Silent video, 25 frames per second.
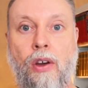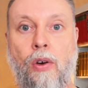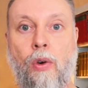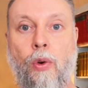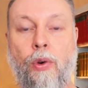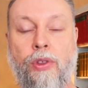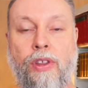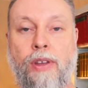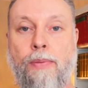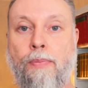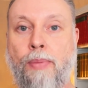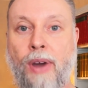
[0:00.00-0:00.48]

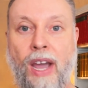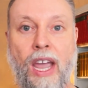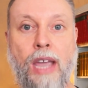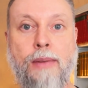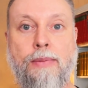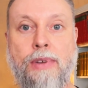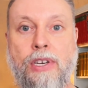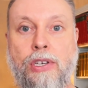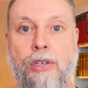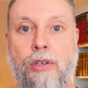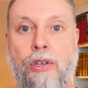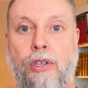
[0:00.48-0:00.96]
or the
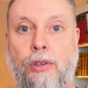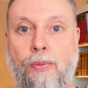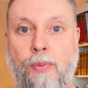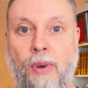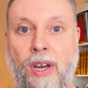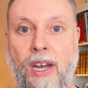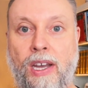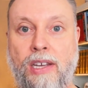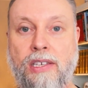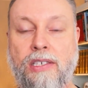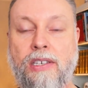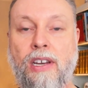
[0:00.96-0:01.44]
baby
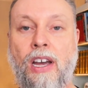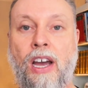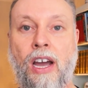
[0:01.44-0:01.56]
toothpaste.